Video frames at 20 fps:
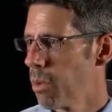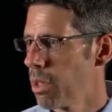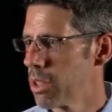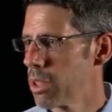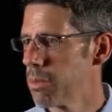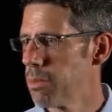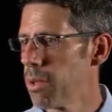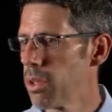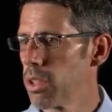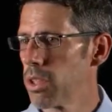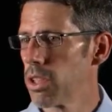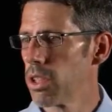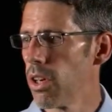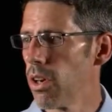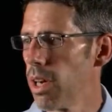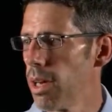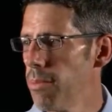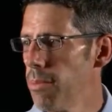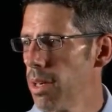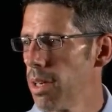Once upon a
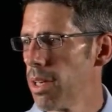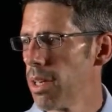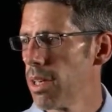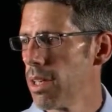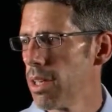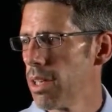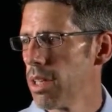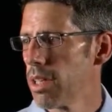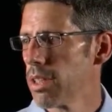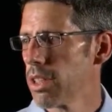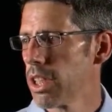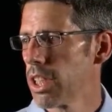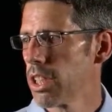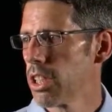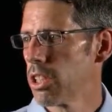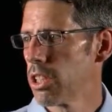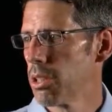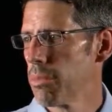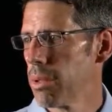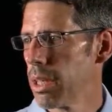time,
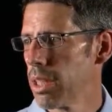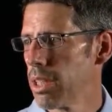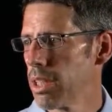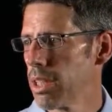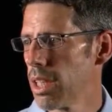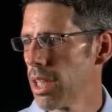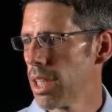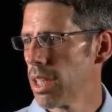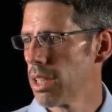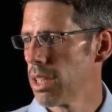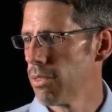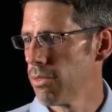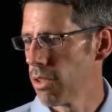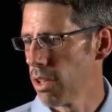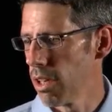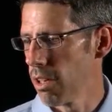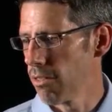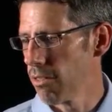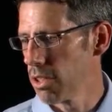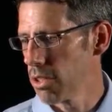signature-based
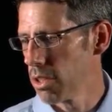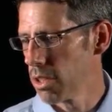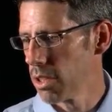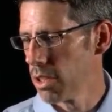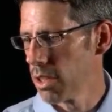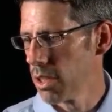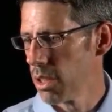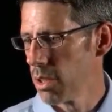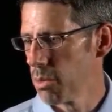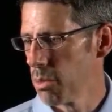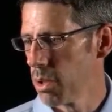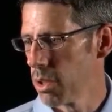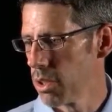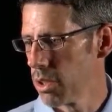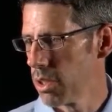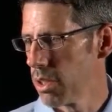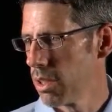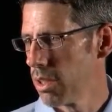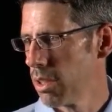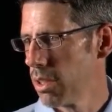antivirus
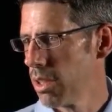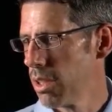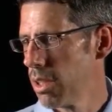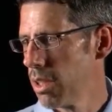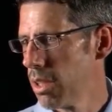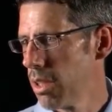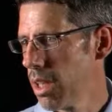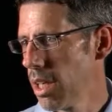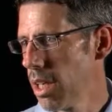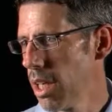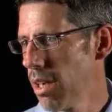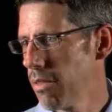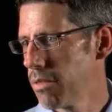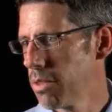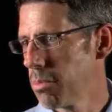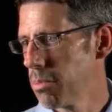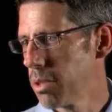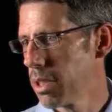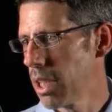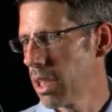was
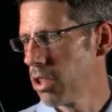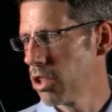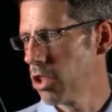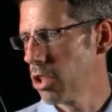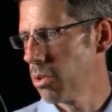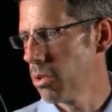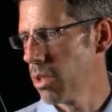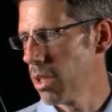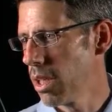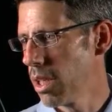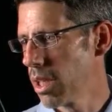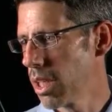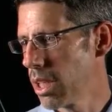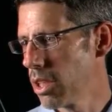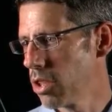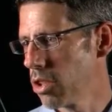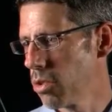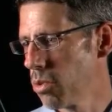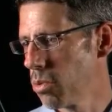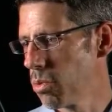enough to protect you
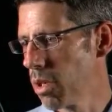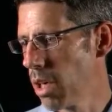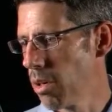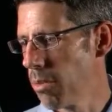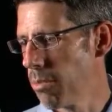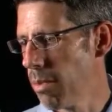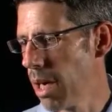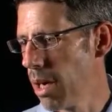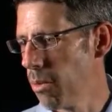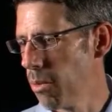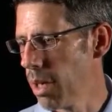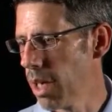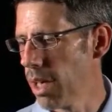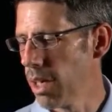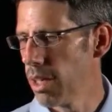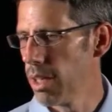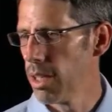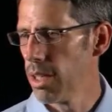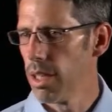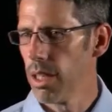against all known
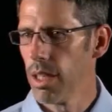malware.